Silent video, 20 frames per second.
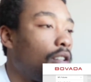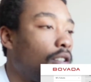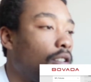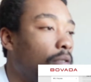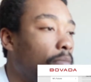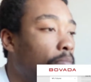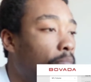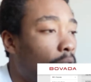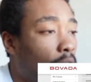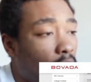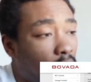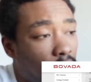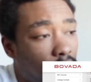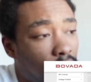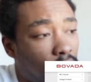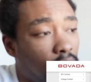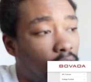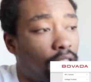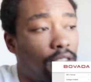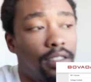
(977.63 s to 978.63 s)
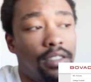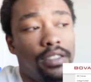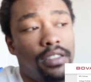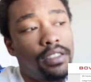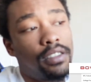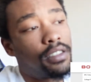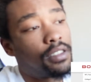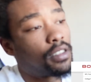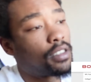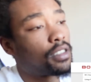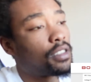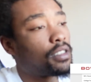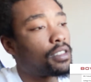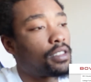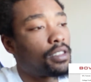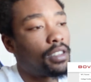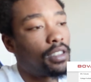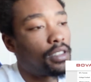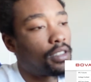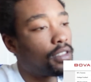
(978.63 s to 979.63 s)
The Bucks
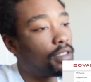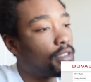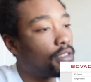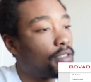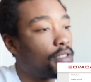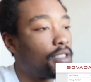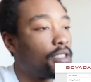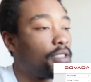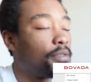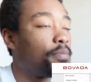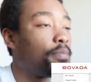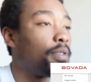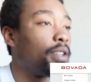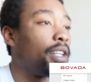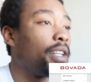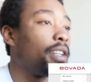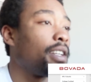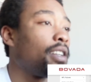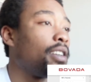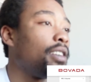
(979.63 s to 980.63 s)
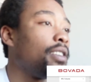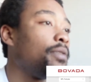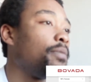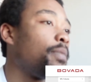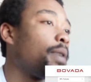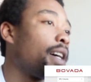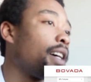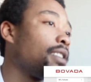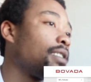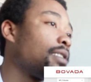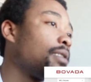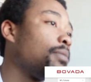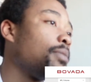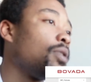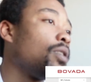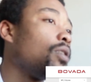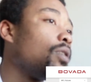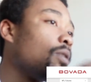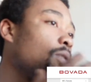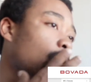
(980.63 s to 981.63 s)
just play good
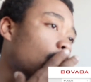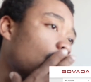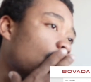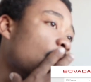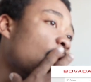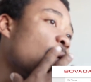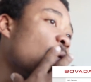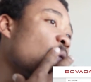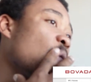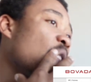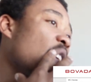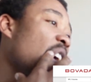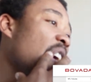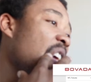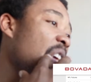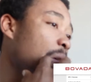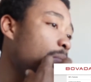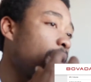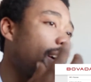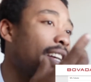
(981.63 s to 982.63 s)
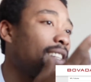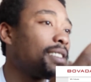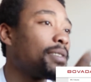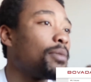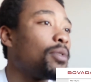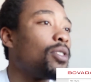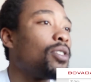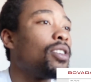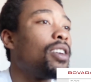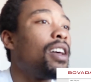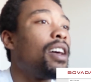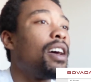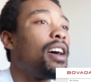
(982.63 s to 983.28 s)
basketball or okay basketball.